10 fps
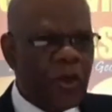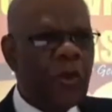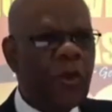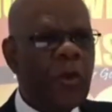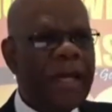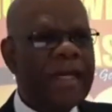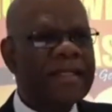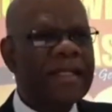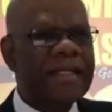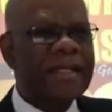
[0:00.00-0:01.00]
who
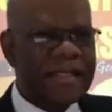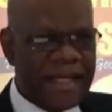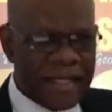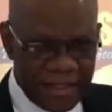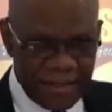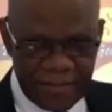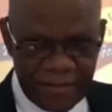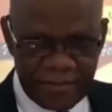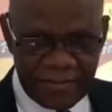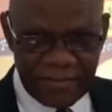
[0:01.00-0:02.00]
is Satan.
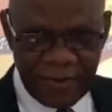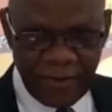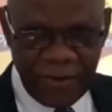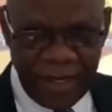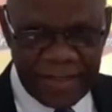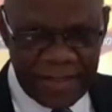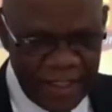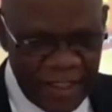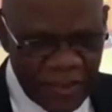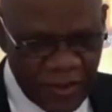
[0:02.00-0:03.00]
All right?
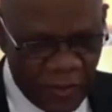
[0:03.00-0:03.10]
So